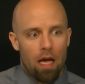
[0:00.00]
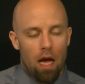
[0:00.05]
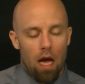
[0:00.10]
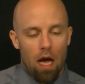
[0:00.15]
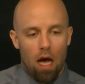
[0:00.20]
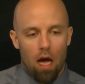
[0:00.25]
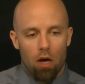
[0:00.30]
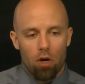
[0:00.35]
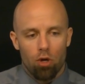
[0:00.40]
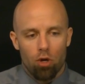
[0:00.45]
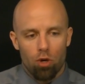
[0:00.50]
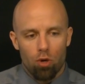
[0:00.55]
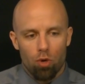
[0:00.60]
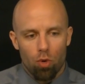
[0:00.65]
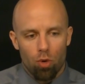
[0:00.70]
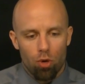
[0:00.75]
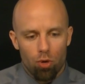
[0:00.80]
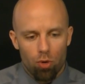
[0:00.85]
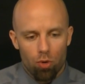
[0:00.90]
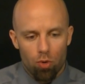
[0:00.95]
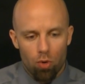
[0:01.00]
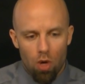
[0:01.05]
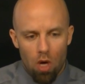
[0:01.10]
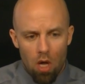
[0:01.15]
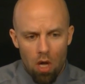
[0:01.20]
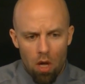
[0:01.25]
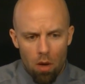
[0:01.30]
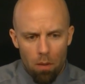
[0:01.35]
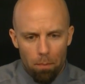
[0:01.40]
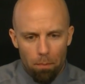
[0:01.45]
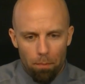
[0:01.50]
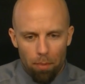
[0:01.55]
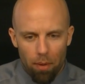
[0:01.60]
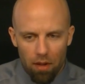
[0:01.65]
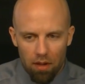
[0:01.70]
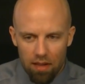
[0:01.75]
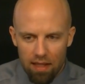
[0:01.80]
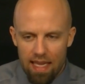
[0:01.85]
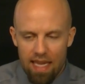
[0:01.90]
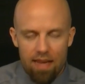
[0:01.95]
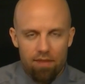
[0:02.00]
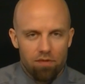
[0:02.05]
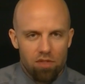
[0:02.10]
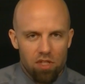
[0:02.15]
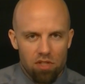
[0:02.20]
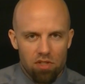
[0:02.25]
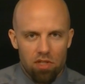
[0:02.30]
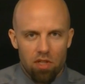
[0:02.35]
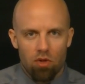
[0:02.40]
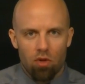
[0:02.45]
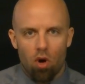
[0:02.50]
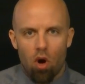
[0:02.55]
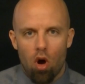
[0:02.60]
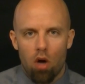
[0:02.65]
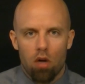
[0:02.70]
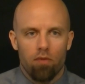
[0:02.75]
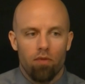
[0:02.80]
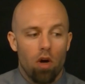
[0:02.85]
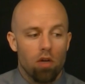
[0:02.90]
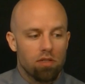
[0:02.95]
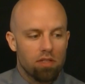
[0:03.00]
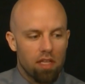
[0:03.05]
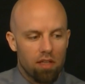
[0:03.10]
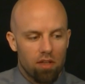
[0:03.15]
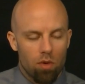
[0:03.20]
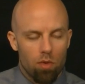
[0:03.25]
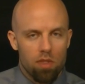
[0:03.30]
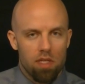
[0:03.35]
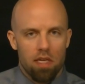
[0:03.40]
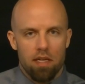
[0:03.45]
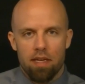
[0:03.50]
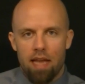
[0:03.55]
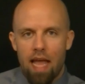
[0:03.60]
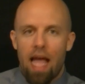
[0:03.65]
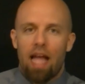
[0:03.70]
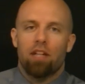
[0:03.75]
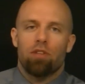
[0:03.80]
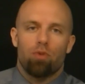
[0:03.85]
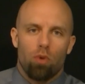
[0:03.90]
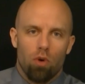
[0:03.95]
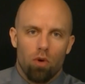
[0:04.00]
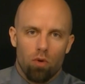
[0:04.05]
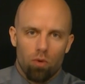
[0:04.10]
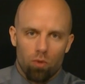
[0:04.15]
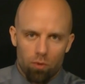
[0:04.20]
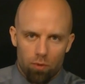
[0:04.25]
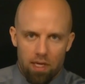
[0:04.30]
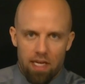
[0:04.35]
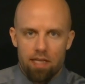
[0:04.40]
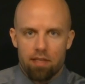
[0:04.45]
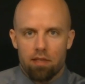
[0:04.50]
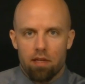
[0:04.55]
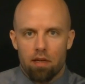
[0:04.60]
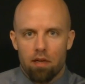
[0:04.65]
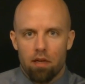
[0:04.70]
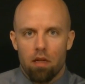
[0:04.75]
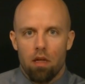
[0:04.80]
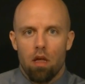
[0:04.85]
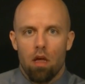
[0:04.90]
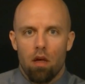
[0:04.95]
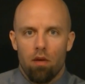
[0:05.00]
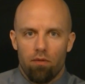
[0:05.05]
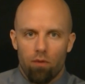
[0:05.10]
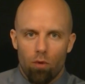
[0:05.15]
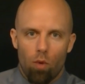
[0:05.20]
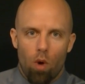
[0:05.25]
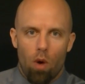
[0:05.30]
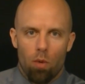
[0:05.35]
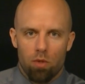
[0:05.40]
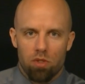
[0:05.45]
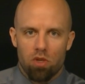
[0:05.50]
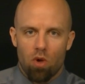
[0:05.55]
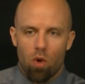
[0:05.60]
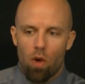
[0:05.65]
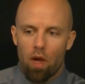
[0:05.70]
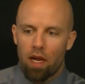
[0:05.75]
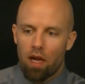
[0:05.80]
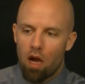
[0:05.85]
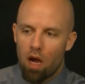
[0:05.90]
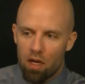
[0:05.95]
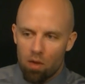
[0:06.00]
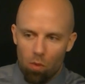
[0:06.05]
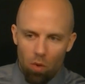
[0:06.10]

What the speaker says: who believed just in their heart of hearts that there was a natural reason for what was going on.